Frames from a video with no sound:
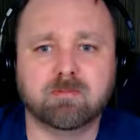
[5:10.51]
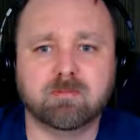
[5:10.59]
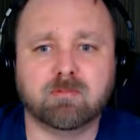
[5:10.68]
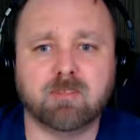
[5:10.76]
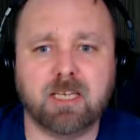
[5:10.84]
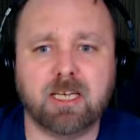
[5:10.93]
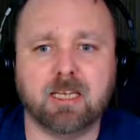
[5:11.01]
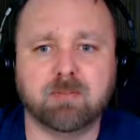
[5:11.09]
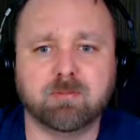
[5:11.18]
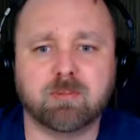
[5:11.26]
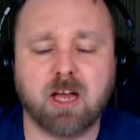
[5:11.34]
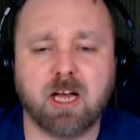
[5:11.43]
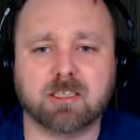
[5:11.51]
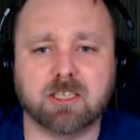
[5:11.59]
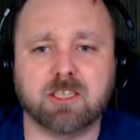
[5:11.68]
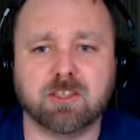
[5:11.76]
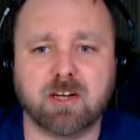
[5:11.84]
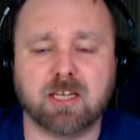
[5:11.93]
Yeah. No, I
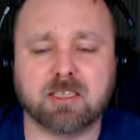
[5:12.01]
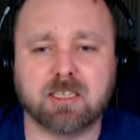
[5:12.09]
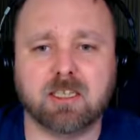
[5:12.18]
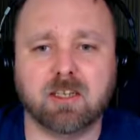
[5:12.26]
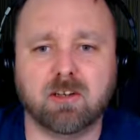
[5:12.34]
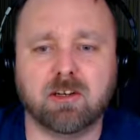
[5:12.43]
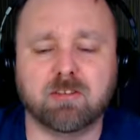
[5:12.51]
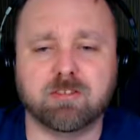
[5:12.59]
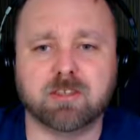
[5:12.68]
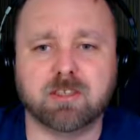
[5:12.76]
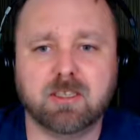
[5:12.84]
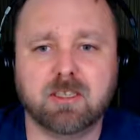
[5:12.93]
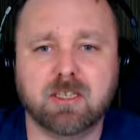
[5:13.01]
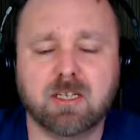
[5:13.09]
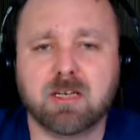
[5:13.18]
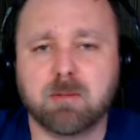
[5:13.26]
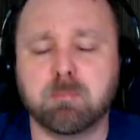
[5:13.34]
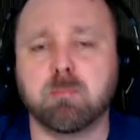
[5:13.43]
think you're right. I think a lot of it
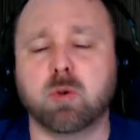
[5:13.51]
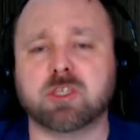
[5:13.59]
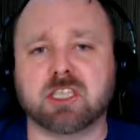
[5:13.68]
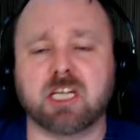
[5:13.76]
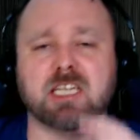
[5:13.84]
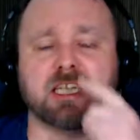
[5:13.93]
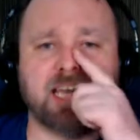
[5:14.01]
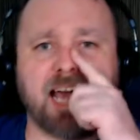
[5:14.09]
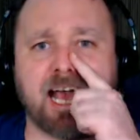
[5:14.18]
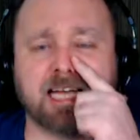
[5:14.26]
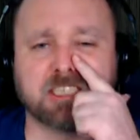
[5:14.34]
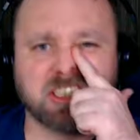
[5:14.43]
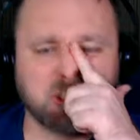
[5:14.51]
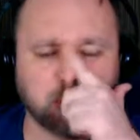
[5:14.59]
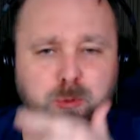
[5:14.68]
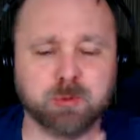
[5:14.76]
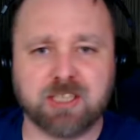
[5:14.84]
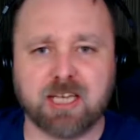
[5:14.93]
most likely has to
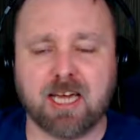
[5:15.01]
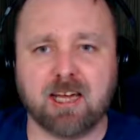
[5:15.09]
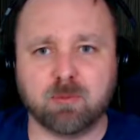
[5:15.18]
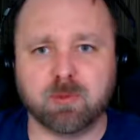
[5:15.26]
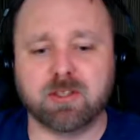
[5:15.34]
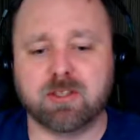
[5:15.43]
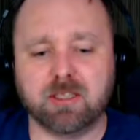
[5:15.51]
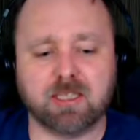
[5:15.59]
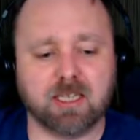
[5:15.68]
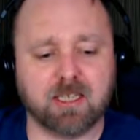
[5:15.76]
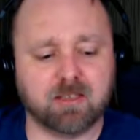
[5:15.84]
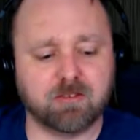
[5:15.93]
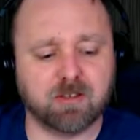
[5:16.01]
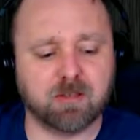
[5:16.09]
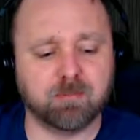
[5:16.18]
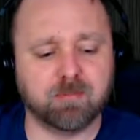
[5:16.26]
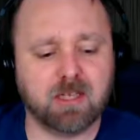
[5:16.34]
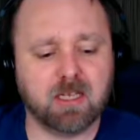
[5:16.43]
do with that, with the kind of
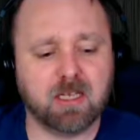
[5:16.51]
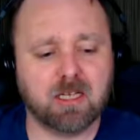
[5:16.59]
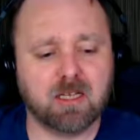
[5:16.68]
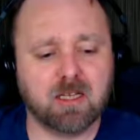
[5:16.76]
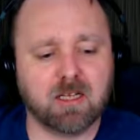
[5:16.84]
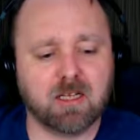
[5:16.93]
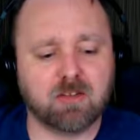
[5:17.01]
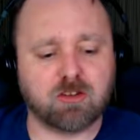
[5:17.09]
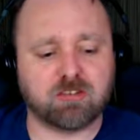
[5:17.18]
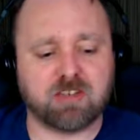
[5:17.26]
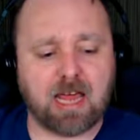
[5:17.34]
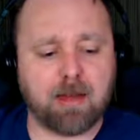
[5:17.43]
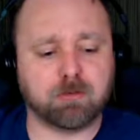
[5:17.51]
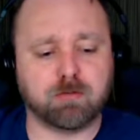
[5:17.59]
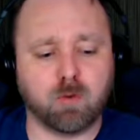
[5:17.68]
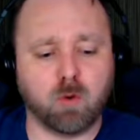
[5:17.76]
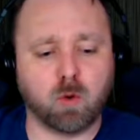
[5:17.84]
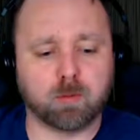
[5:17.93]
the steps
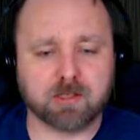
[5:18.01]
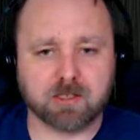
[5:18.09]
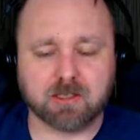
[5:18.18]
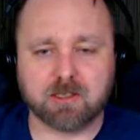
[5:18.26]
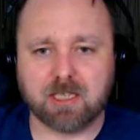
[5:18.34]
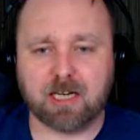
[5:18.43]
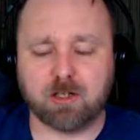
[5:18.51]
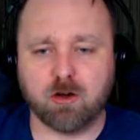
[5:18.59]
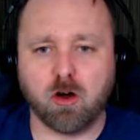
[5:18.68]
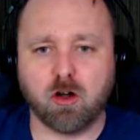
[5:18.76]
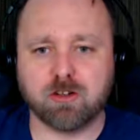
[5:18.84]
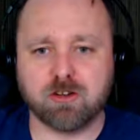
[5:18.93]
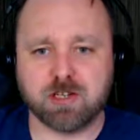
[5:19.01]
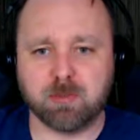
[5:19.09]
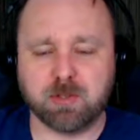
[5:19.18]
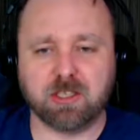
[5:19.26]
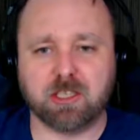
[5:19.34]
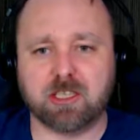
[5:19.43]
forward in technology.
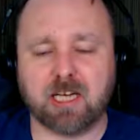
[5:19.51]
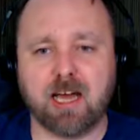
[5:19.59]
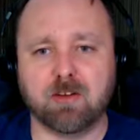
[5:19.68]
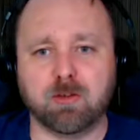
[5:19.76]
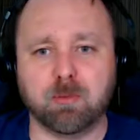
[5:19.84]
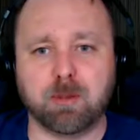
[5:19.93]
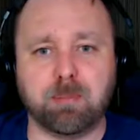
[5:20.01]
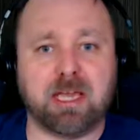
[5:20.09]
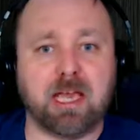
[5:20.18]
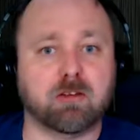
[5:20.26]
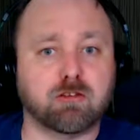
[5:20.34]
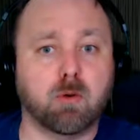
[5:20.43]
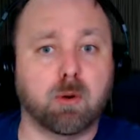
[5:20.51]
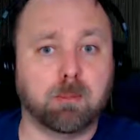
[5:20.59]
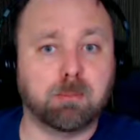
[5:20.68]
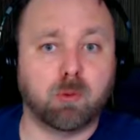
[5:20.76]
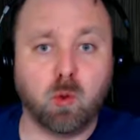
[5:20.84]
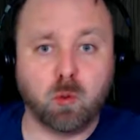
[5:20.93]
When you look at how when the PS4
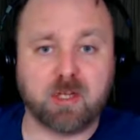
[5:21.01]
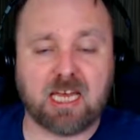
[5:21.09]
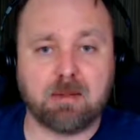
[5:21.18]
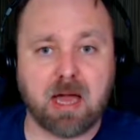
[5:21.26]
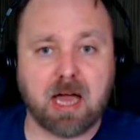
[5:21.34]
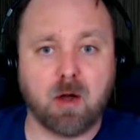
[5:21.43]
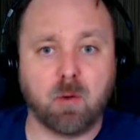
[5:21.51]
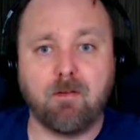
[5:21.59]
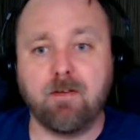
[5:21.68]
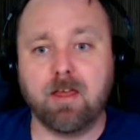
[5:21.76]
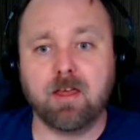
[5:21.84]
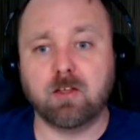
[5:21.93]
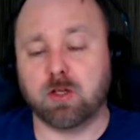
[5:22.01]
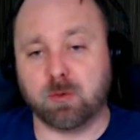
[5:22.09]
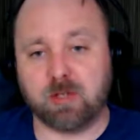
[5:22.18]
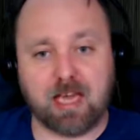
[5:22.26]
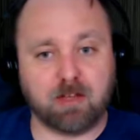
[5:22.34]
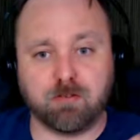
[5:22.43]
Pro came out,
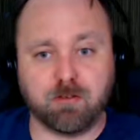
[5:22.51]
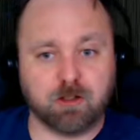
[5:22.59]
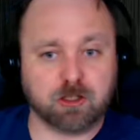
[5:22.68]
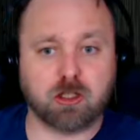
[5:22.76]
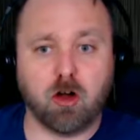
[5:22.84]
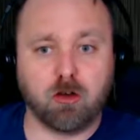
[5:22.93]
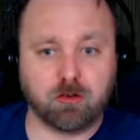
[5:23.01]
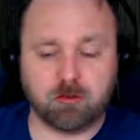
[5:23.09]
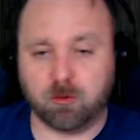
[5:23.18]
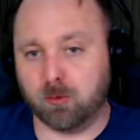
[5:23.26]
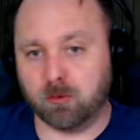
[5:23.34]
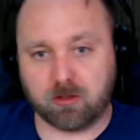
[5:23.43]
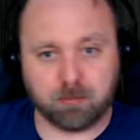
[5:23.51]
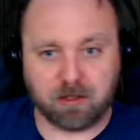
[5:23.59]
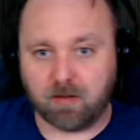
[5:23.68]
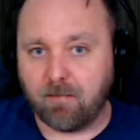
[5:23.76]
the first console to be